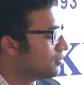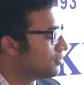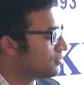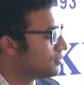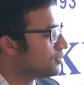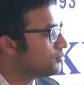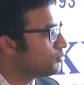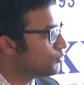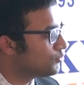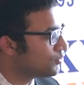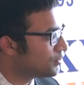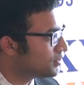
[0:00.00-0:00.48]

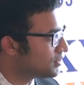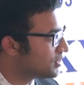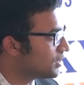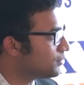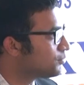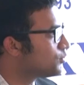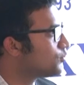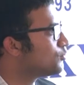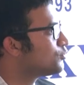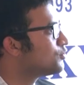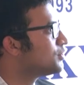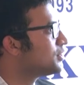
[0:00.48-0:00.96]
some of the
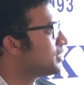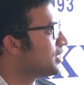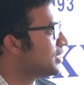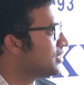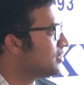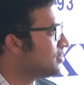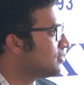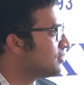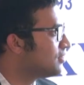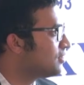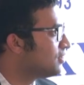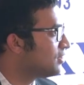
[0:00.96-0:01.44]
steps which were
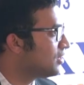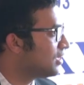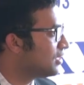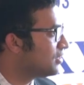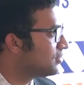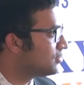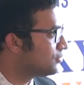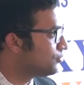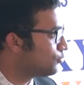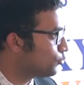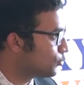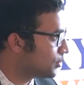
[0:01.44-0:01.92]
taken
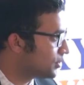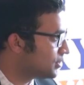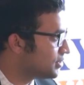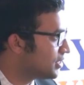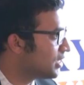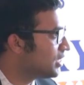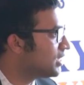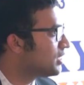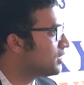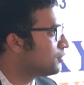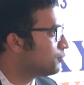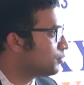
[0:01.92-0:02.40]
in the
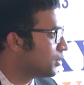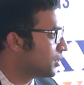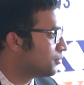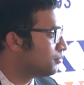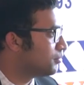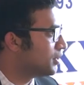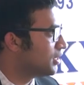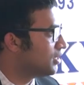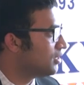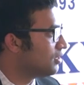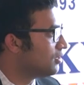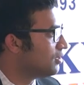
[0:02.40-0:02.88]
42nd
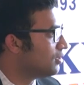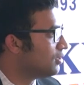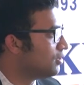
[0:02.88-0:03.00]
Amendment.